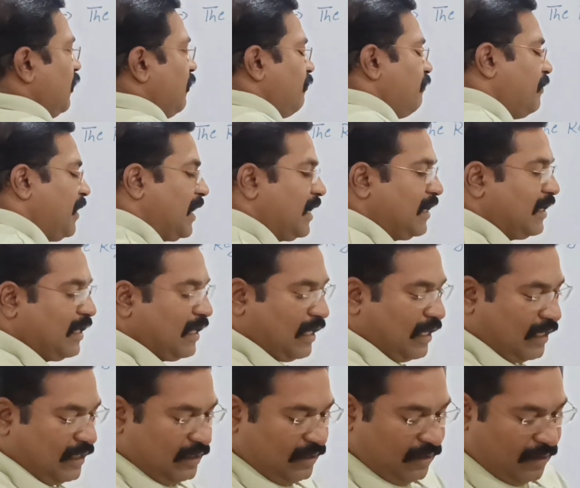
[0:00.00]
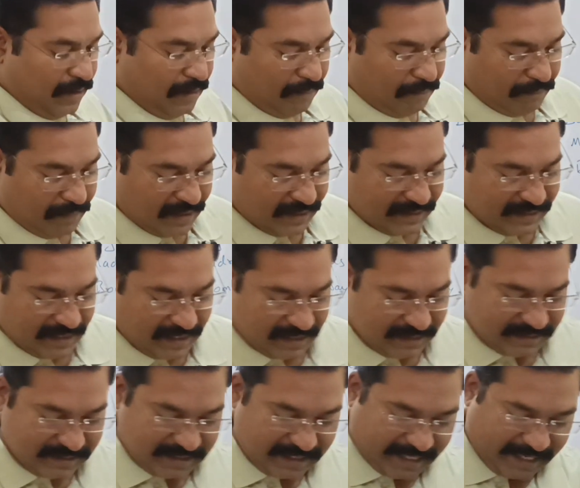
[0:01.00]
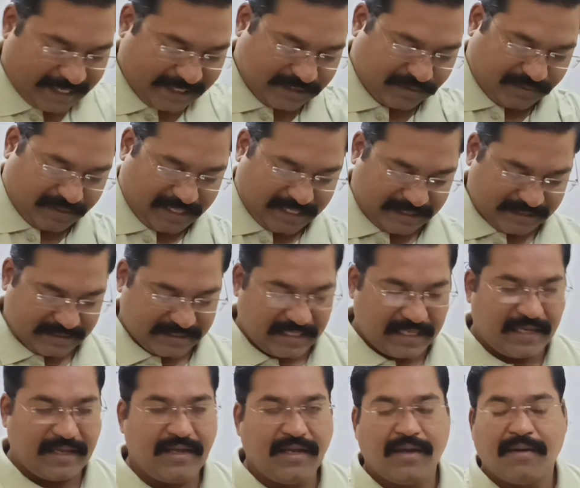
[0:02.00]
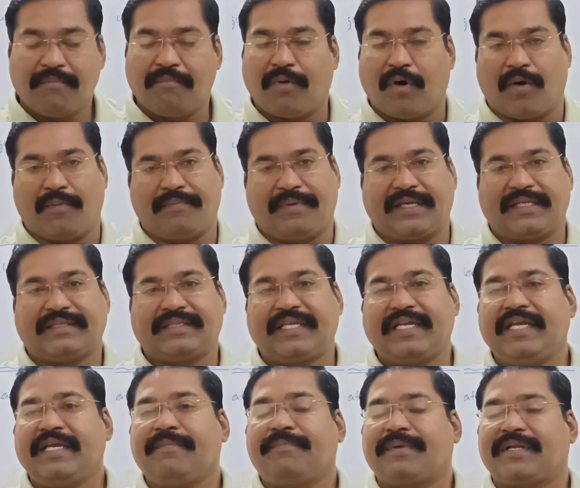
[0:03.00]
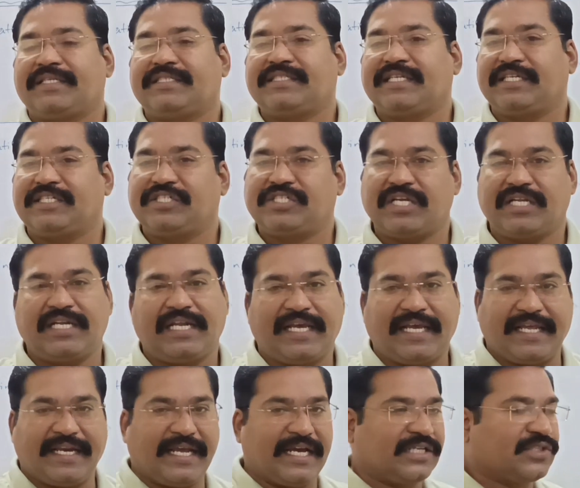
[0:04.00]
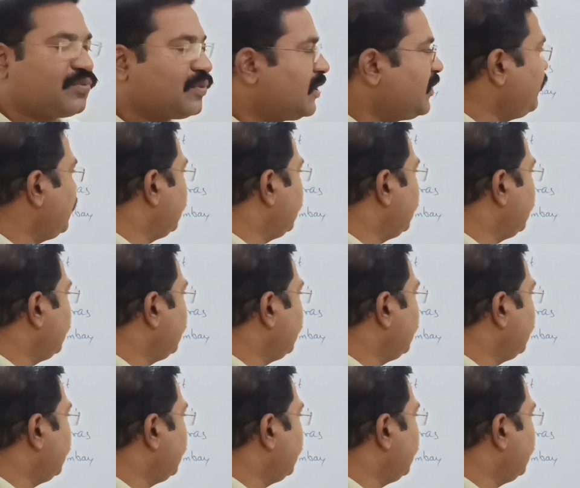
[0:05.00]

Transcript: Bengal, Madras as well as the Bombay. Three presidential areas were